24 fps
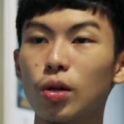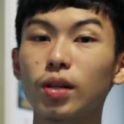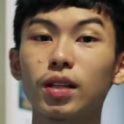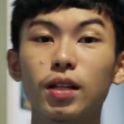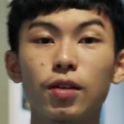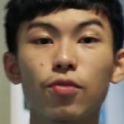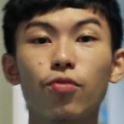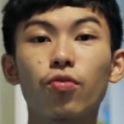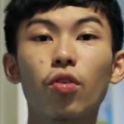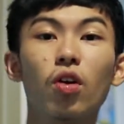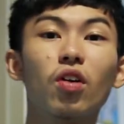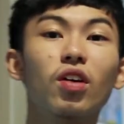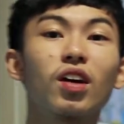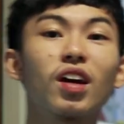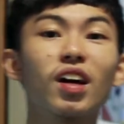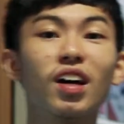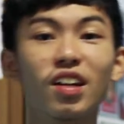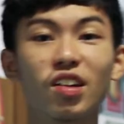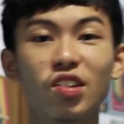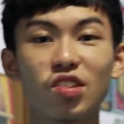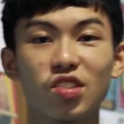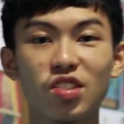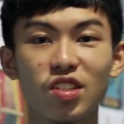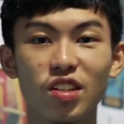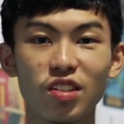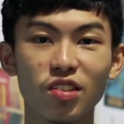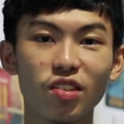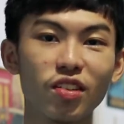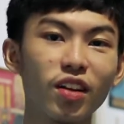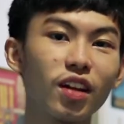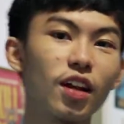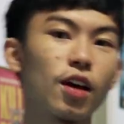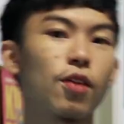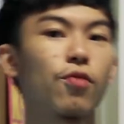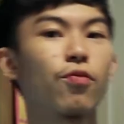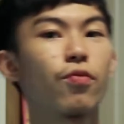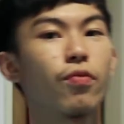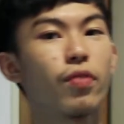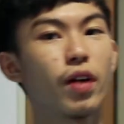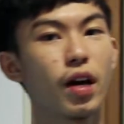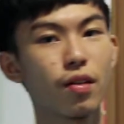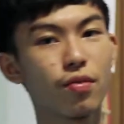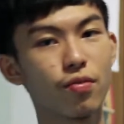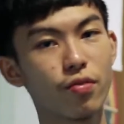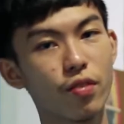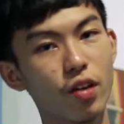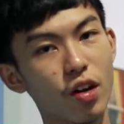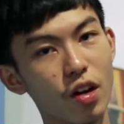24 colors. There's only like
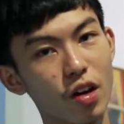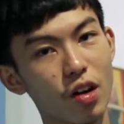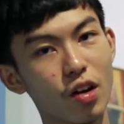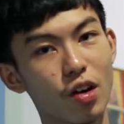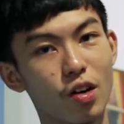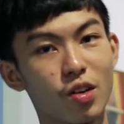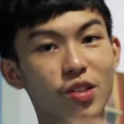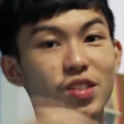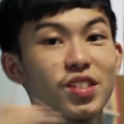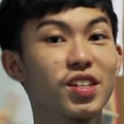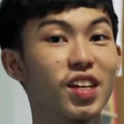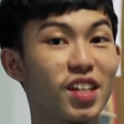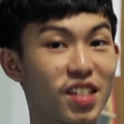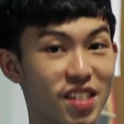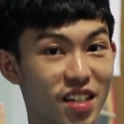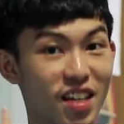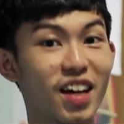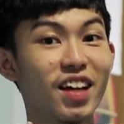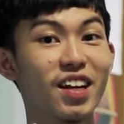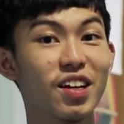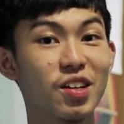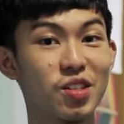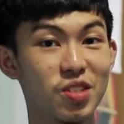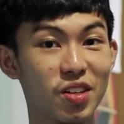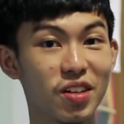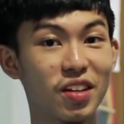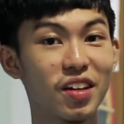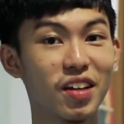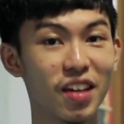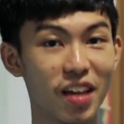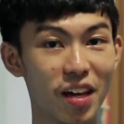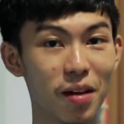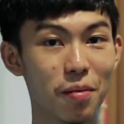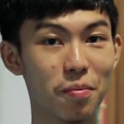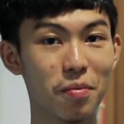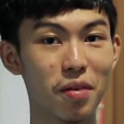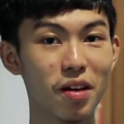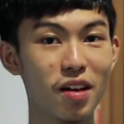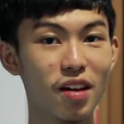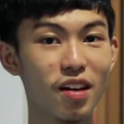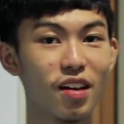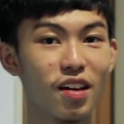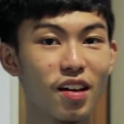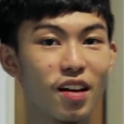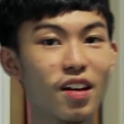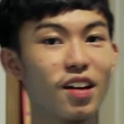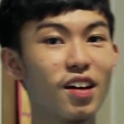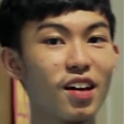5 or 6 colors in the game.
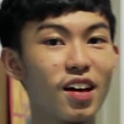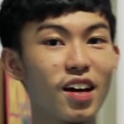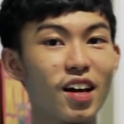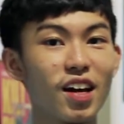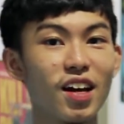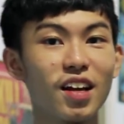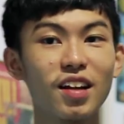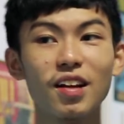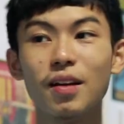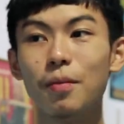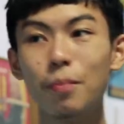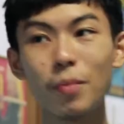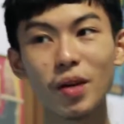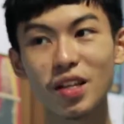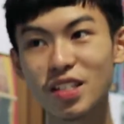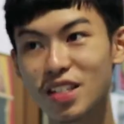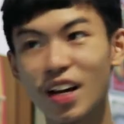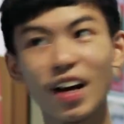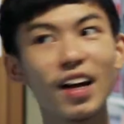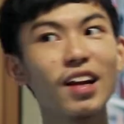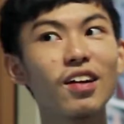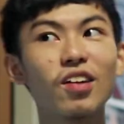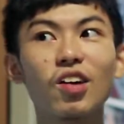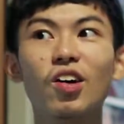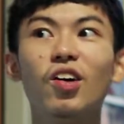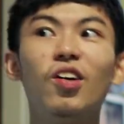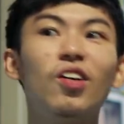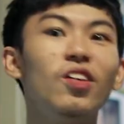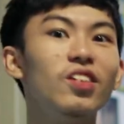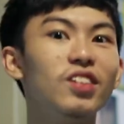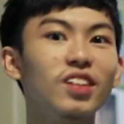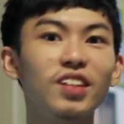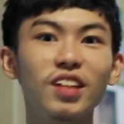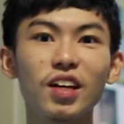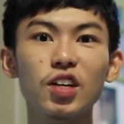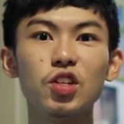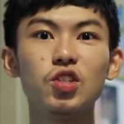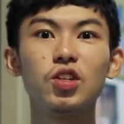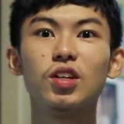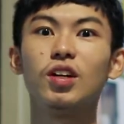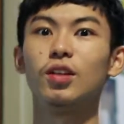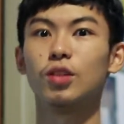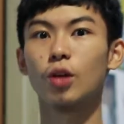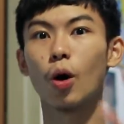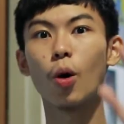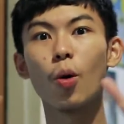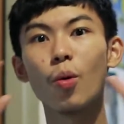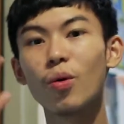And it makes color coordination
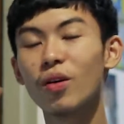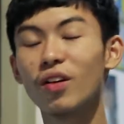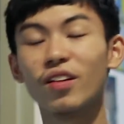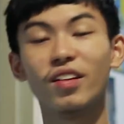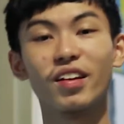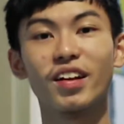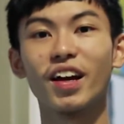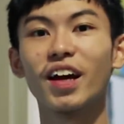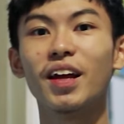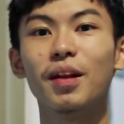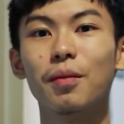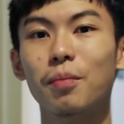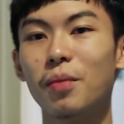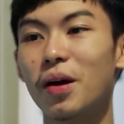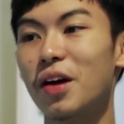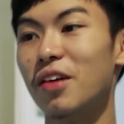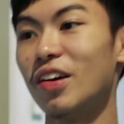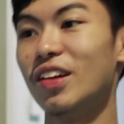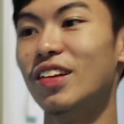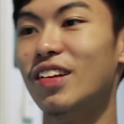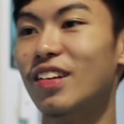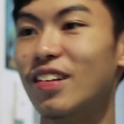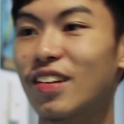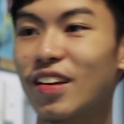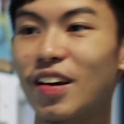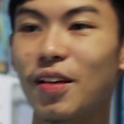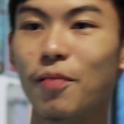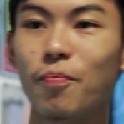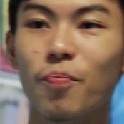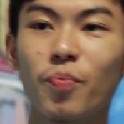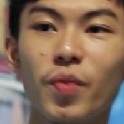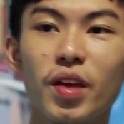a total nightmare in the game,